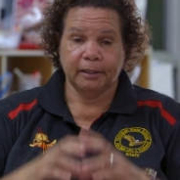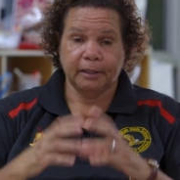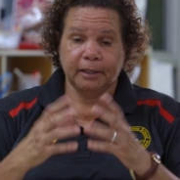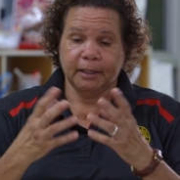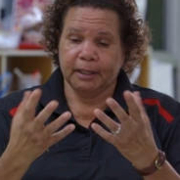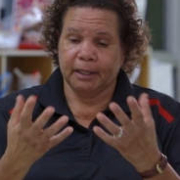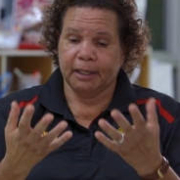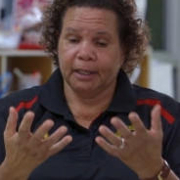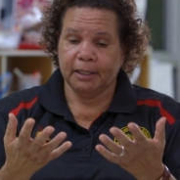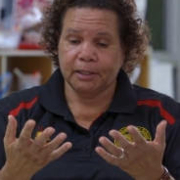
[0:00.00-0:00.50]
You know,
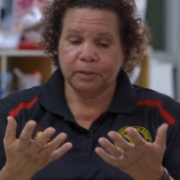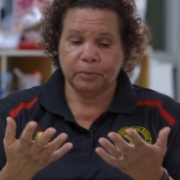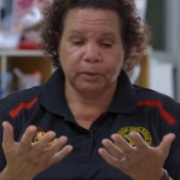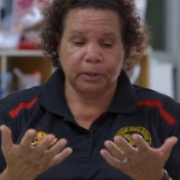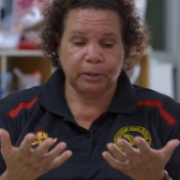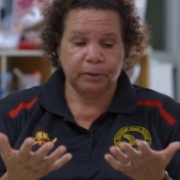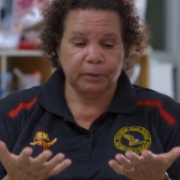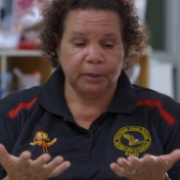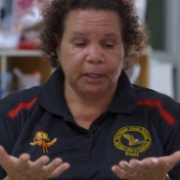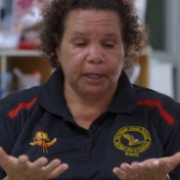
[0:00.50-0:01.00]
the kids will
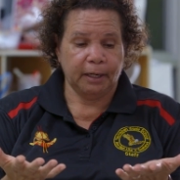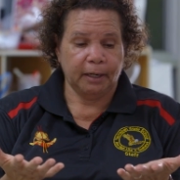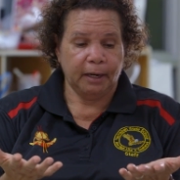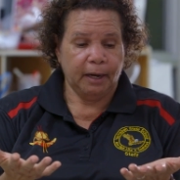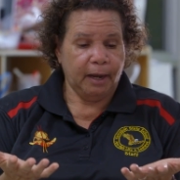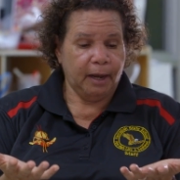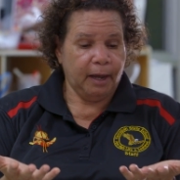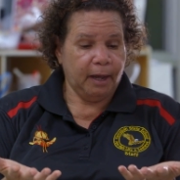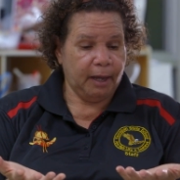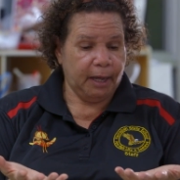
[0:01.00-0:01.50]
look at
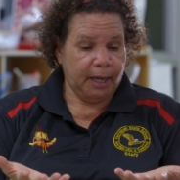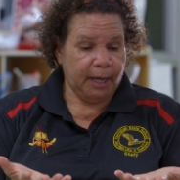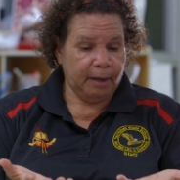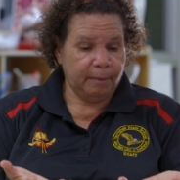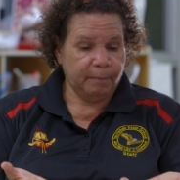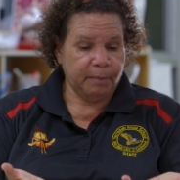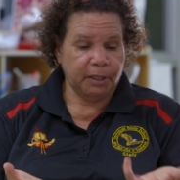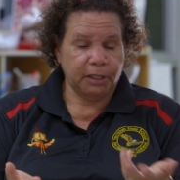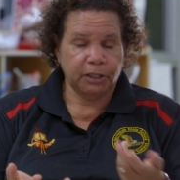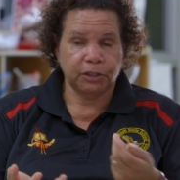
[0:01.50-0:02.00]
how
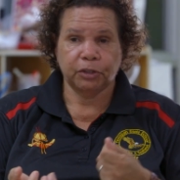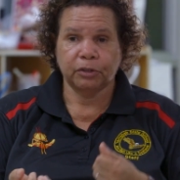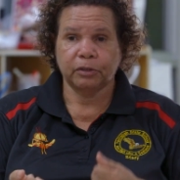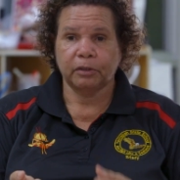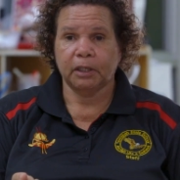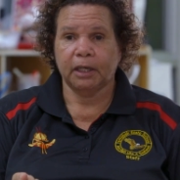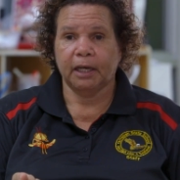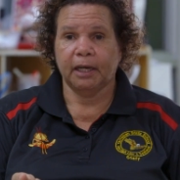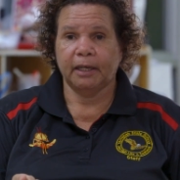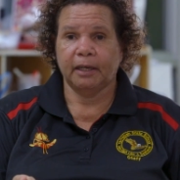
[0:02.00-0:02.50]
many
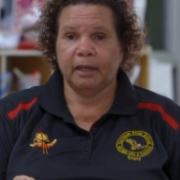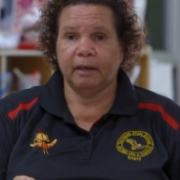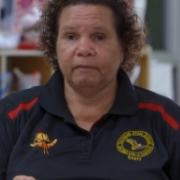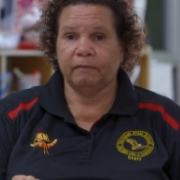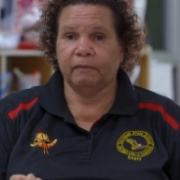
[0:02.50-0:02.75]
chulkai they